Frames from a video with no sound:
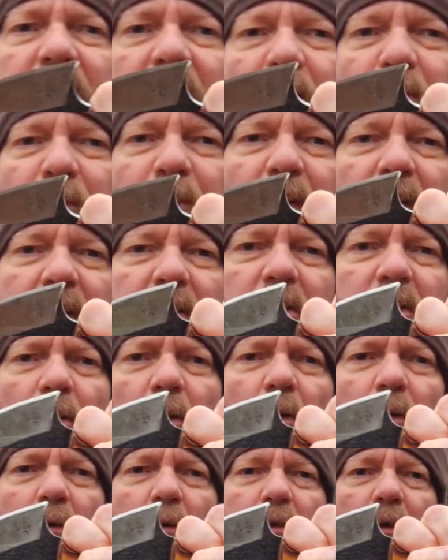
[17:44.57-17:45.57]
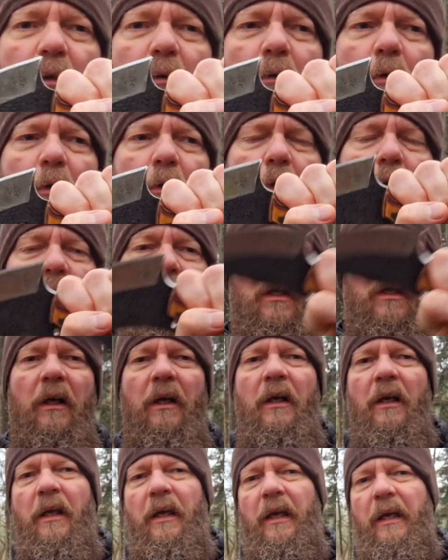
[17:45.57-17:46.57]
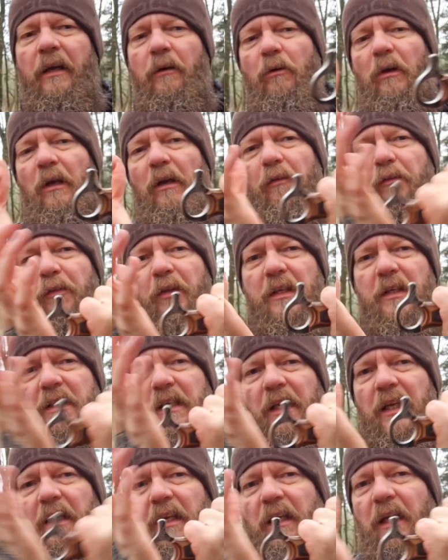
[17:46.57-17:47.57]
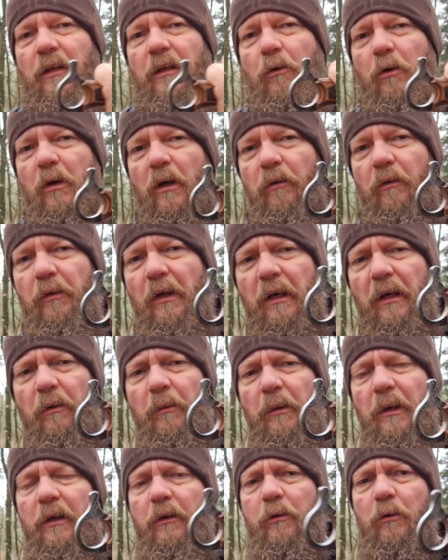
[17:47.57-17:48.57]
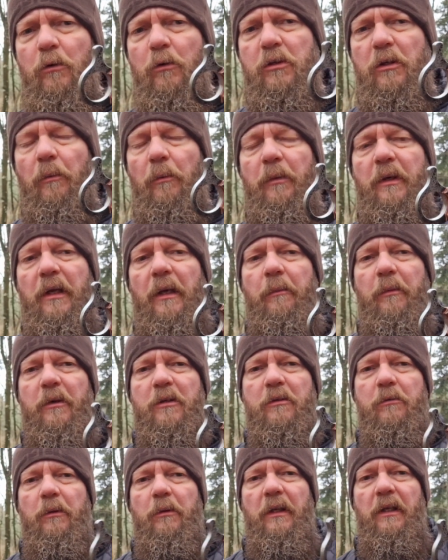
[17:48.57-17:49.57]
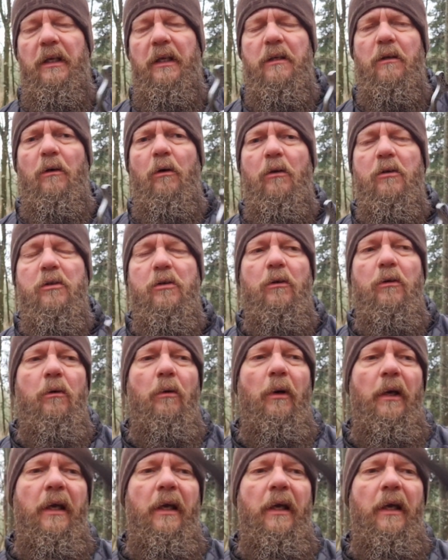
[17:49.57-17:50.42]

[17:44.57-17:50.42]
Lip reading: It fits so good, and you have this end here, you can really do some damage with that also.